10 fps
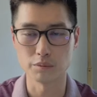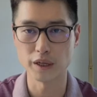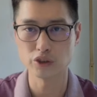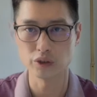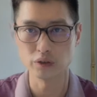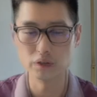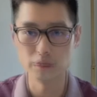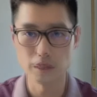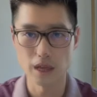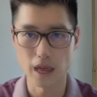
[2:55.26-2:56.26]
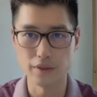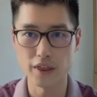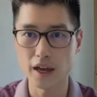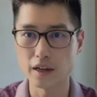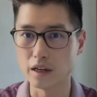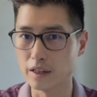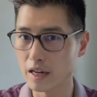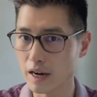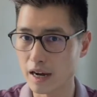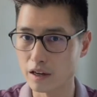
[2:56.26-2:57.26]
pictures. And then
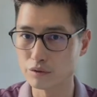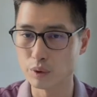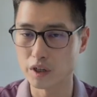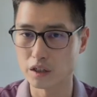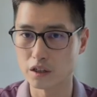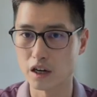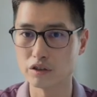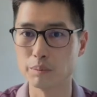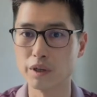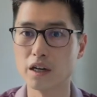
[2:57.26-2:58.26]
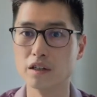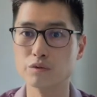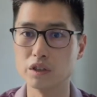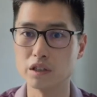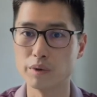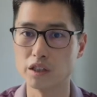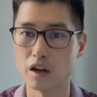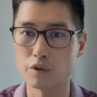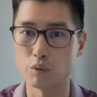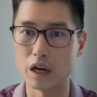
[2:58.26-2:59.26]
another house we went under contract because we submitted an
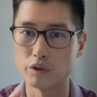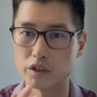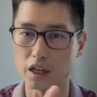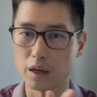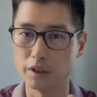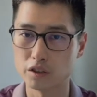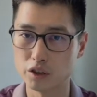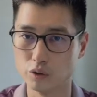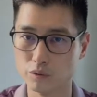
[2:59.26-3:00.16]
offer while it wasn't coming soon.